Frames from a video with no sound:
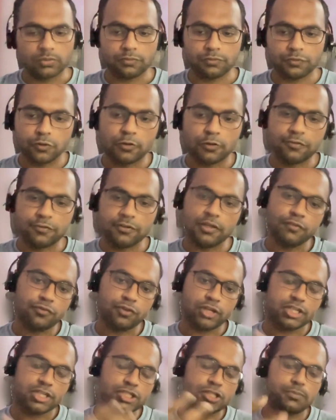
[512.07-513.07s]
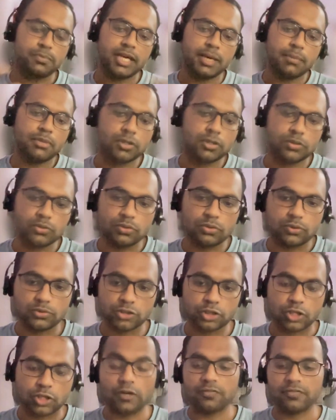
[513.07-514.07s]
fulfill for us to be able to
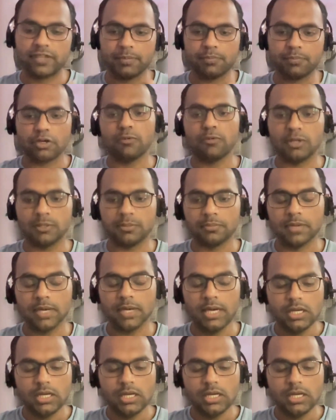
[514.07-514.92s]
solve their problem.